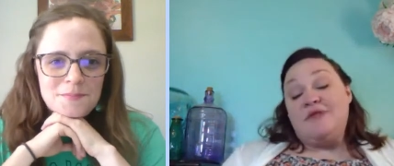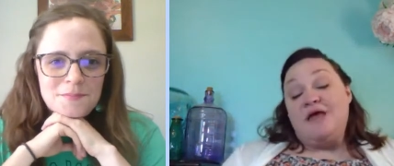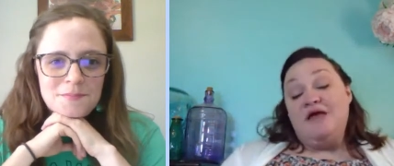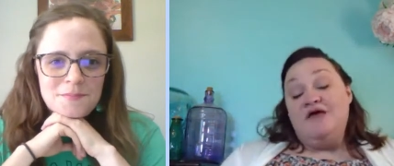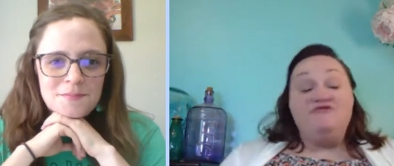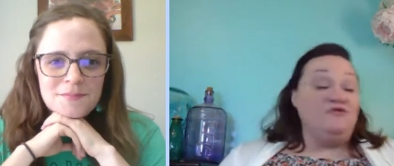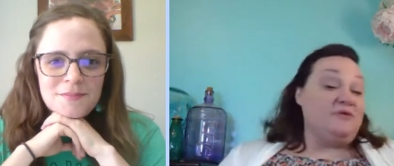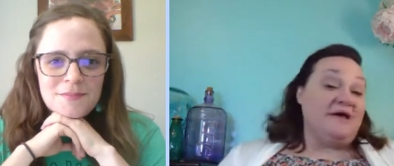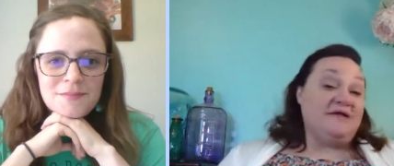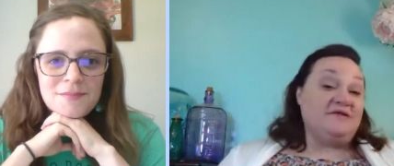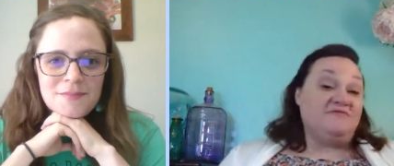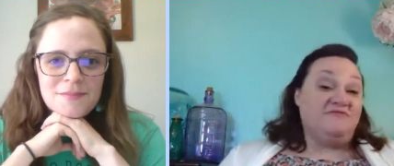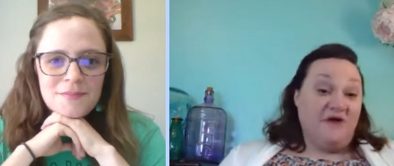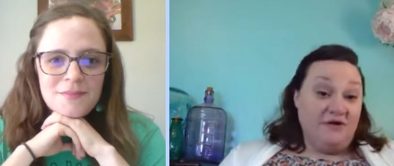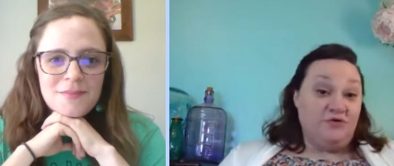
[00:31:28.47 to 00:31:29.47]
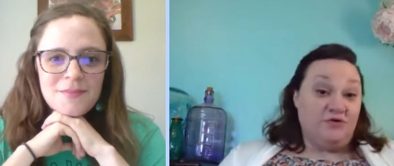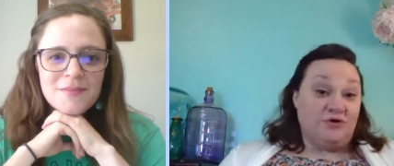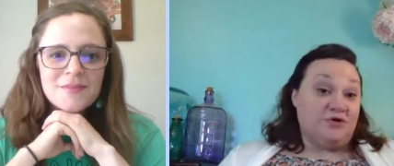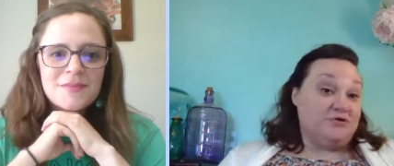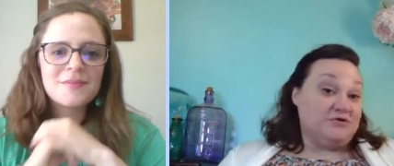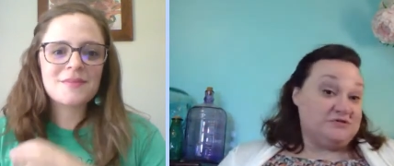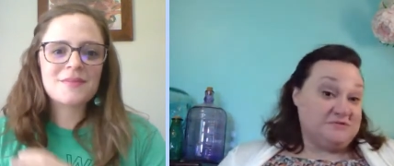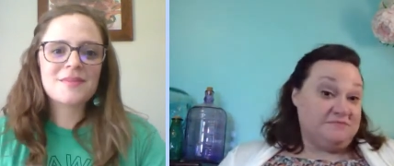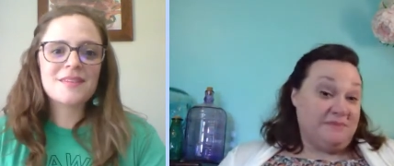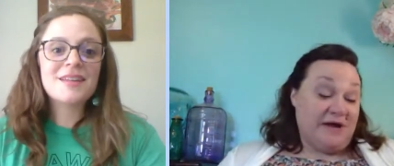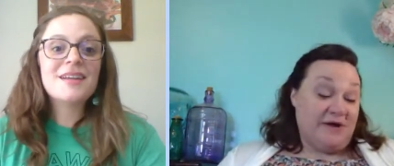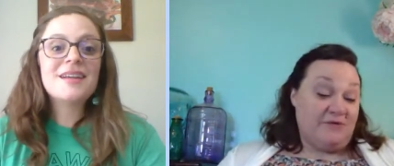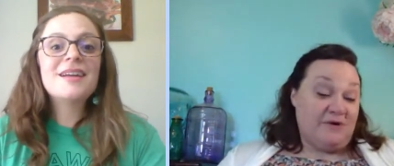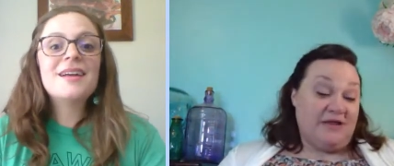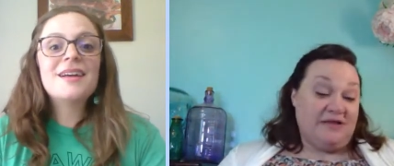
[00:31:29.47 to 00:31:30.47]
Speaker 1: if you liked Final Girls by
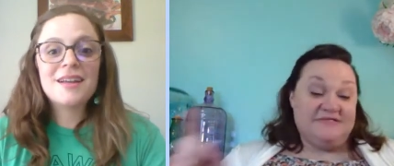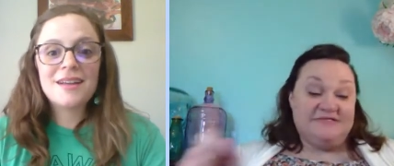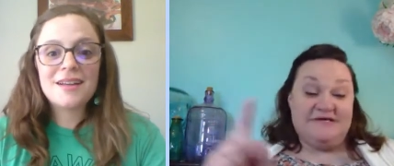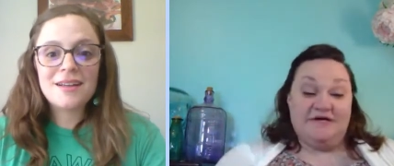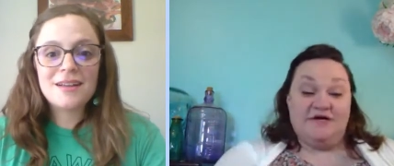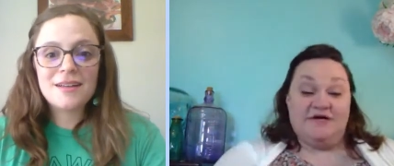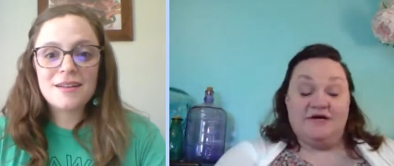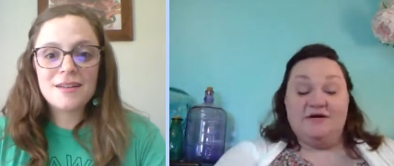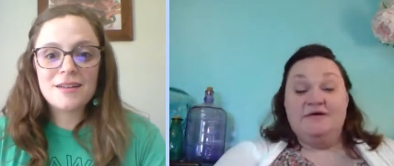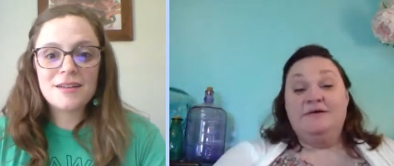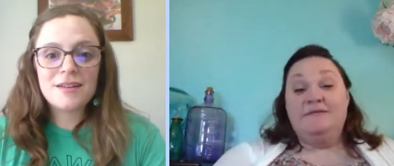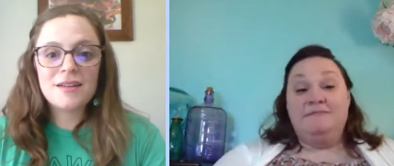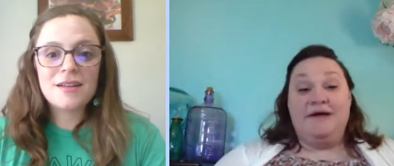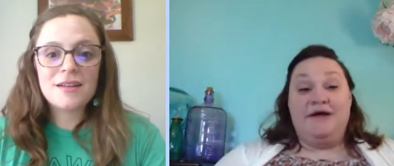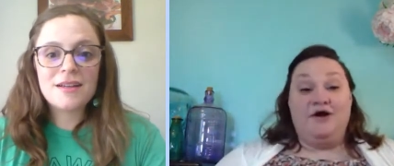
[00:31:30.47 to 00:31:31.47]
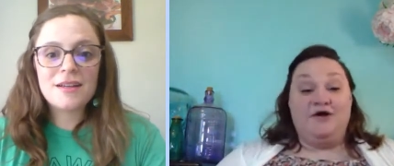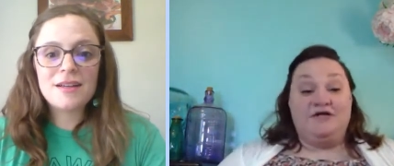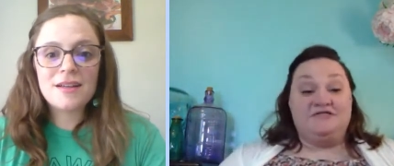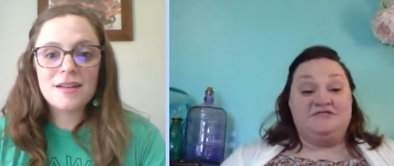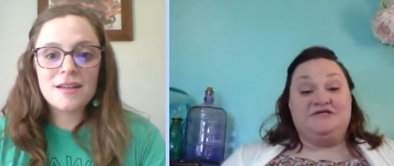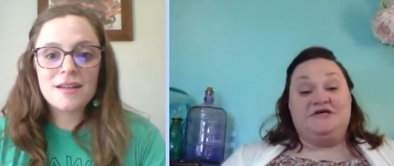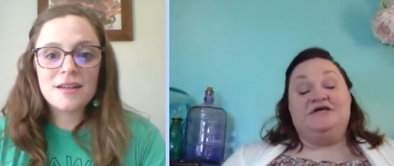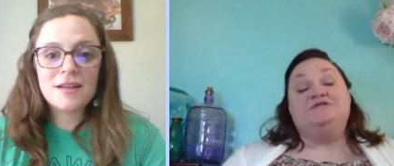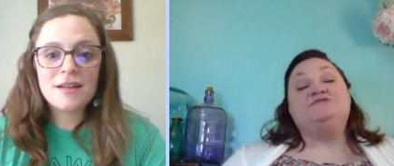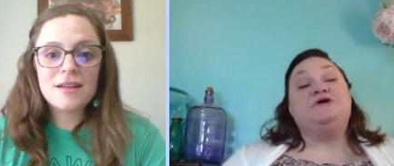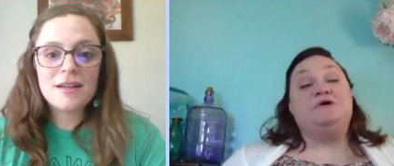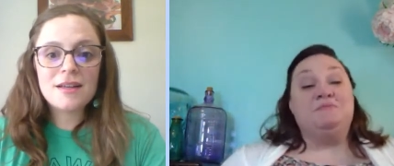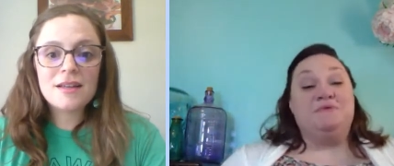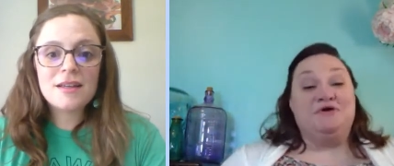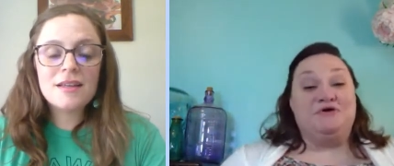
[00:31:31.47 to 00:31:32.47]
Riley Sager, My Heart is a Chainsaw
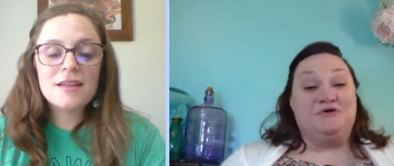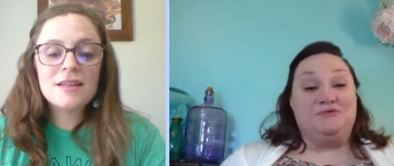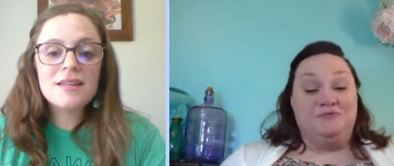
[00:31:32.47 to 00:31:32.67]
would be a good.